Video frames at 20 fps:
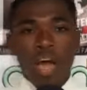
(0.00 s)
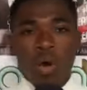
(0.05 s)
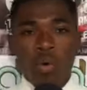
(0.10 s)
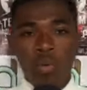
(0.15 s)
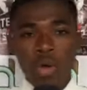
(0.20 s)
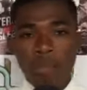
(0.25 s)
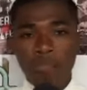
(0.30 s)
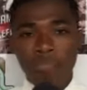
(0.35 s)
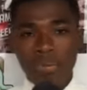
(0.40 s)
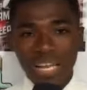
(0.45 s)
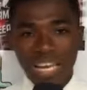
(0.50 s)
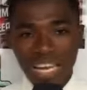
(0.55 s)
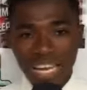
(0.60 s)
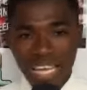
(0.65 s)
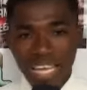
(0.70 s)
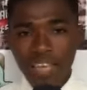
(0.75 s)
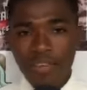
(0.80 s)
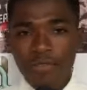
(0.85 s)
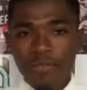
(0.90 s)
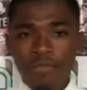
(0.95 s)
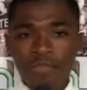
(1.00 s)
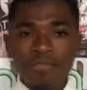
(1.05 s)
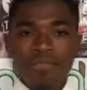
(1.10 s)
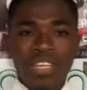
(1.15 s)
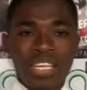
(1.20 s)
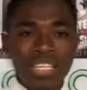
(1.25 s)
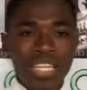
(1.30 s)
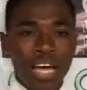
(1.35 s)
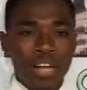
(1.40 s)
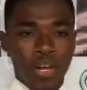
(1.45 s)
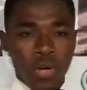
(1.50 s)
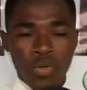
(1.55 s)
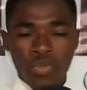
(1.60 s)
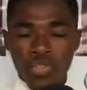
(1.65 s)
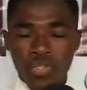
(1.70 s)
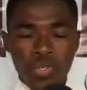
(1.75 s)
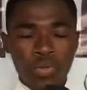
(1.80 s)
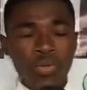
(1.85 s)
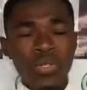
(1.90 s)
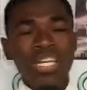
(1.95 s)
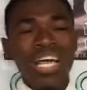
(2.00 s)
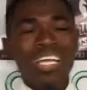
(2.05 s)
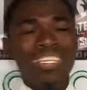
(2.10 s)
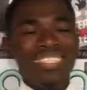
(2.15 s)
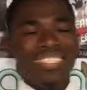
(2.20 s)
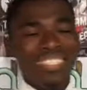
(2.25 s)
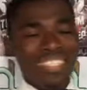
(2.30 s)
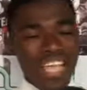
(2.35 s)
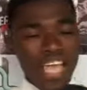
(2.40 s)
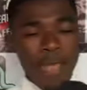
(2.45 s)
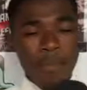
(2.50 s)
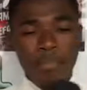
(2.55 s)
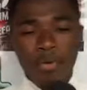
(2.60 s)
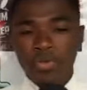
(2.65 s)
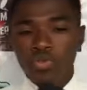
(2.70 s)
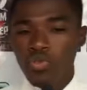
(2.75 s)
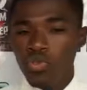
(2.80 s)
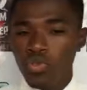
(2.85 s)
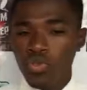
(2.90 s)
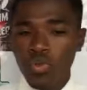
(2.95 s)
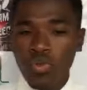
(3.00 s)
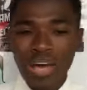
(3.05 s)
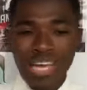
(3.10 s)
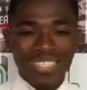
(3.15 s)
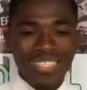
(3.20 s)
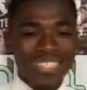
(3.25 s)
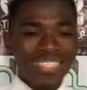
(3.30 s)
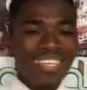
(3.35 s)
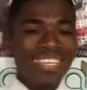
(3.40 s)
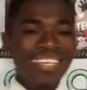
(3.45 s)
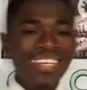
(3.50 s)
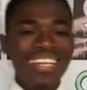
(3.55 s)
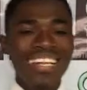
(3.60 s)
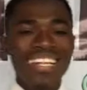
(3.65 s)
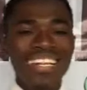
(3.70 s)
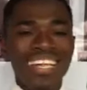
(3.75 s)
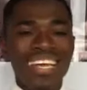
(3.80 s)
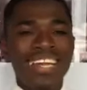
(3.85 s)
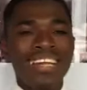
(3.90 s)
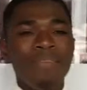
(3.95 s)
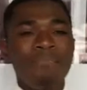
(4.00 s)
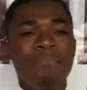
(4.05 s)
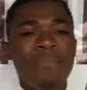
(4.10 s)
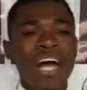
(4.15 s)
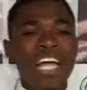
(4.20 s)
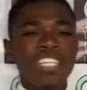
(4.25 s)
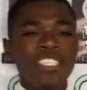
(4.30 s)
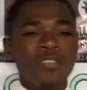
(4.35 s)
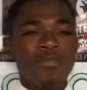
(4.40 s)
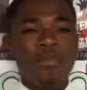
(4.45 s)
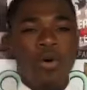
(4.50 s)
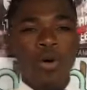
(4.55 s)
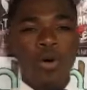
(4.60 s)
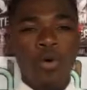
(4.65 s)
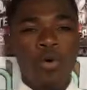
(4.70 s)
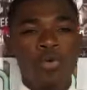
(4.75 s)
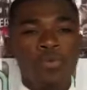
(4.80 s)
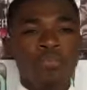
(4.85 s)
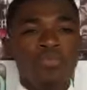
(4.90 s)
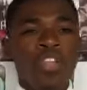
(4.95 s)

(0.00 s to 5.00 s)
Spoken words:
We believe that unto you that is able to do exceedingly and much more